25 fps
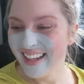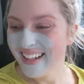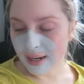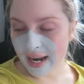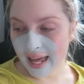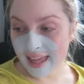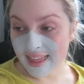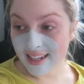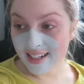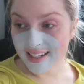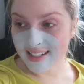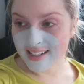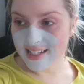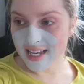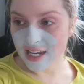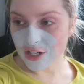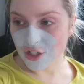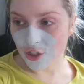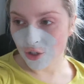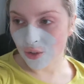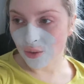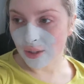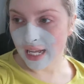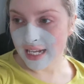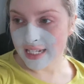but I think it's such
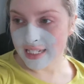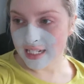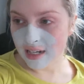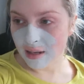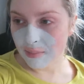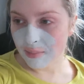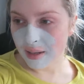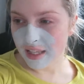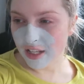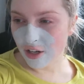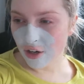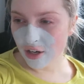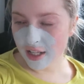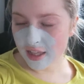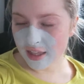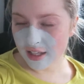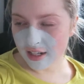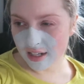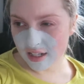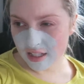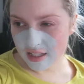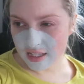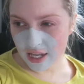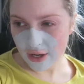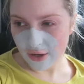a cool idea. But the only
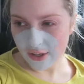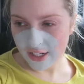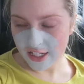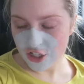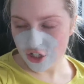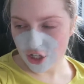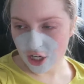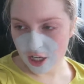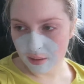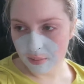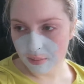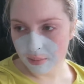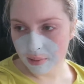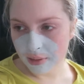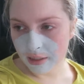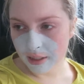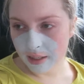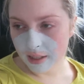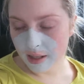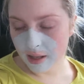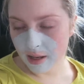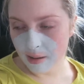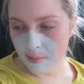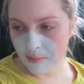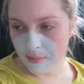thing is they only ship
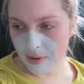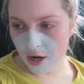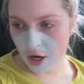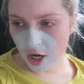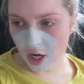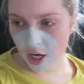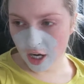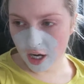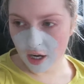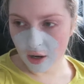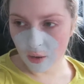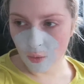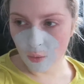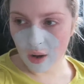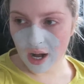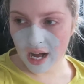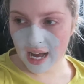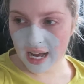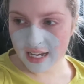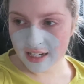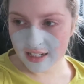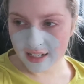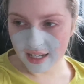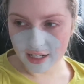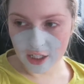America
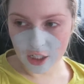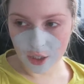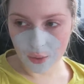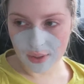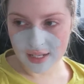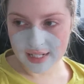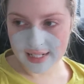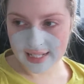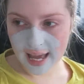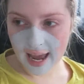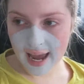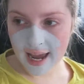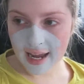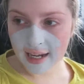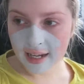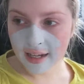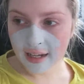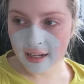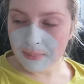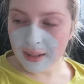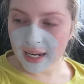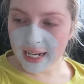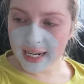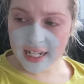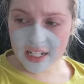wide, like USA.
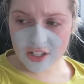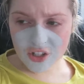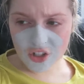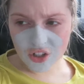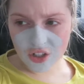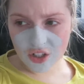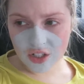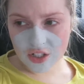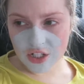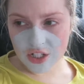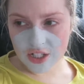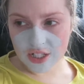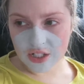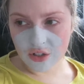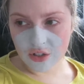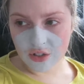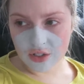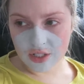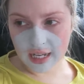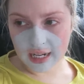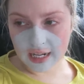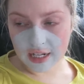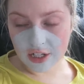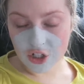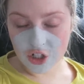But I guess you could just
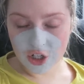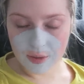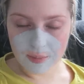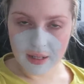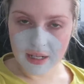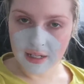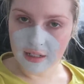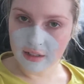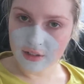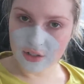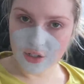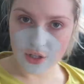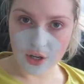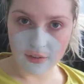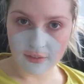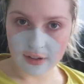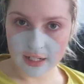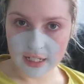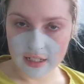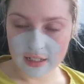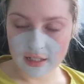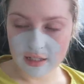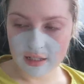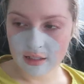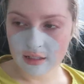use like a shipping
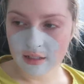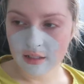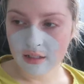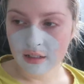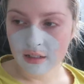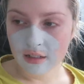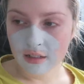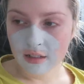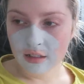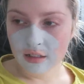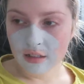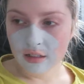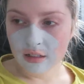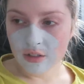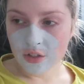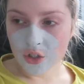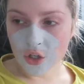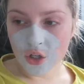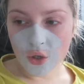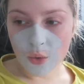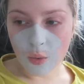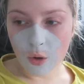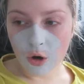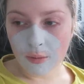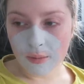service.
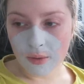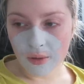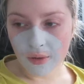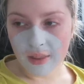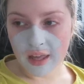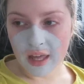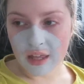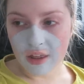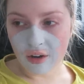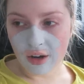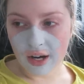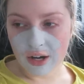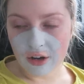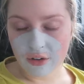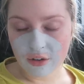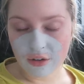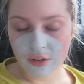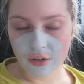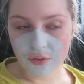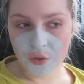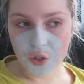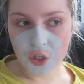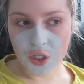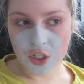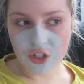Don't quote me on that though. I don't know
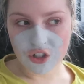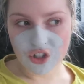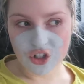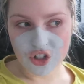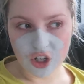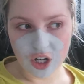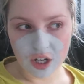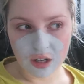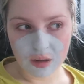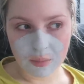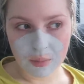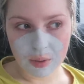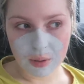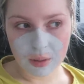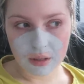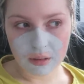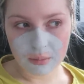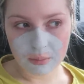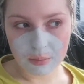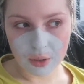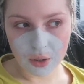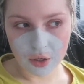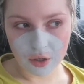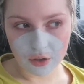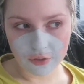if you can ship
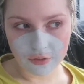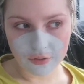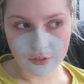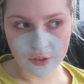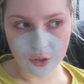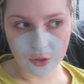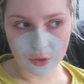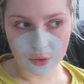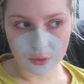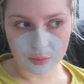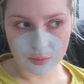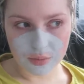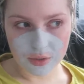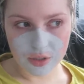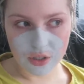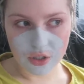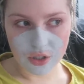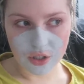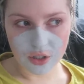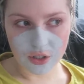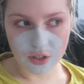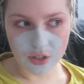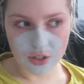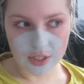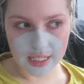perfumes
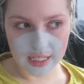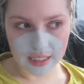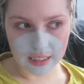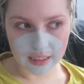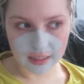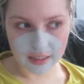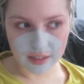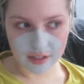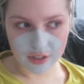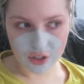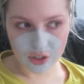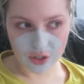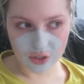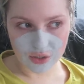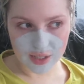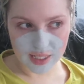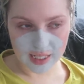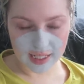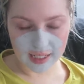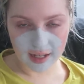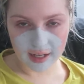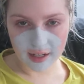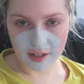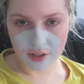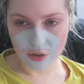to New Zealand
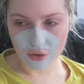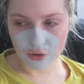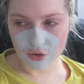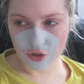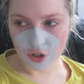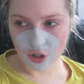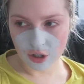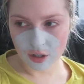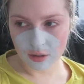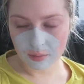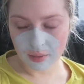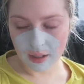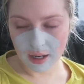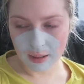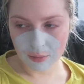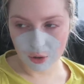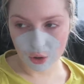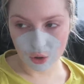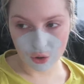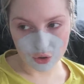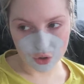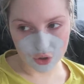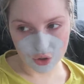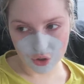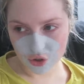using like YouShop. I'm
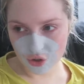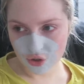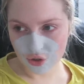not too